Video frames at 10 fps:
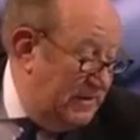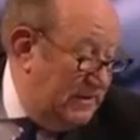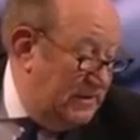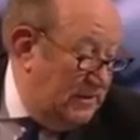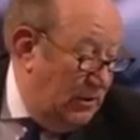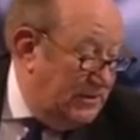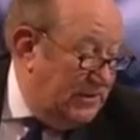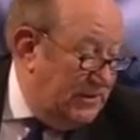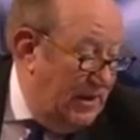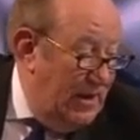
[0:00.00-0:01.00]
he's
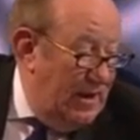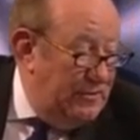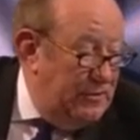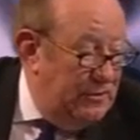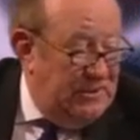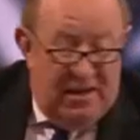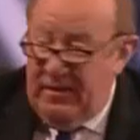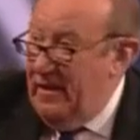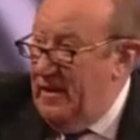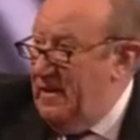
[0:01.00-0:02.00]
lost. And you're
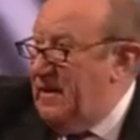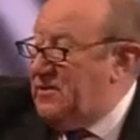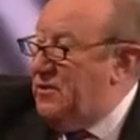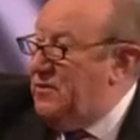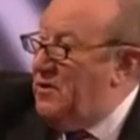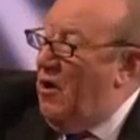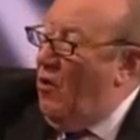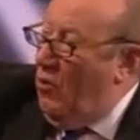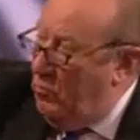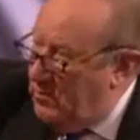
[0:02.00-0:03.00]
saying that's got
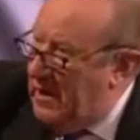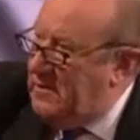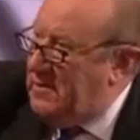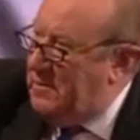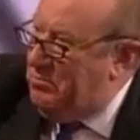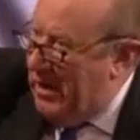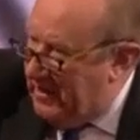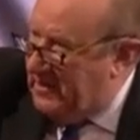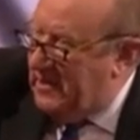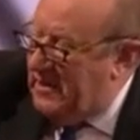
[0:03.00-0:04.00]
all down to
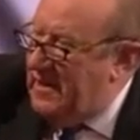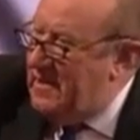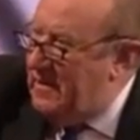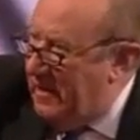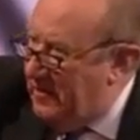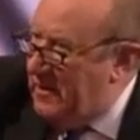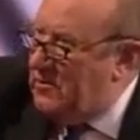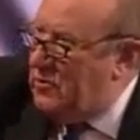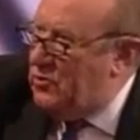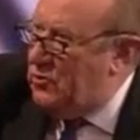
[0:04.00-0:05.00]
Brexit and
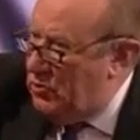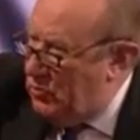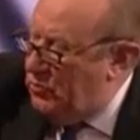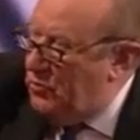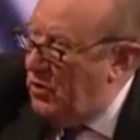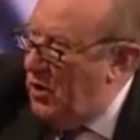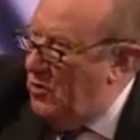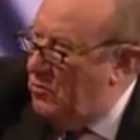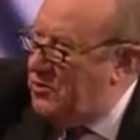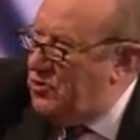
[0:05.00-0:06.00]
nothing to do
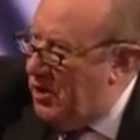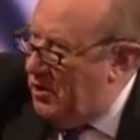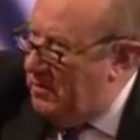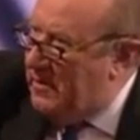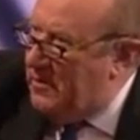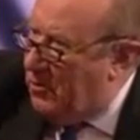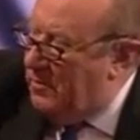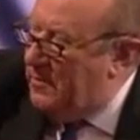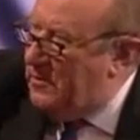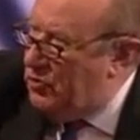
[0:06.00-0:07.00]
with Jeremy
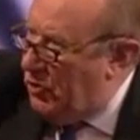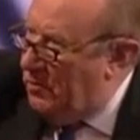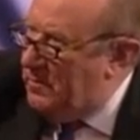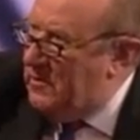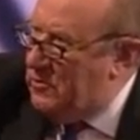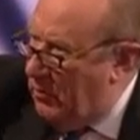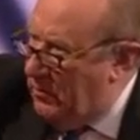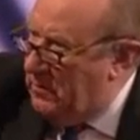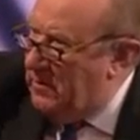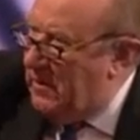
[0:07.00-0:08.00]
Corbyn and John
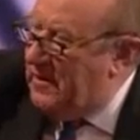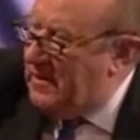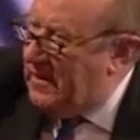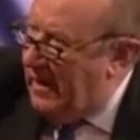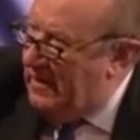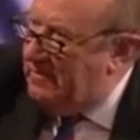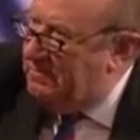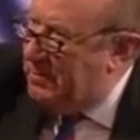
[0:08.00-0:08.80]
McDonnell and the kind of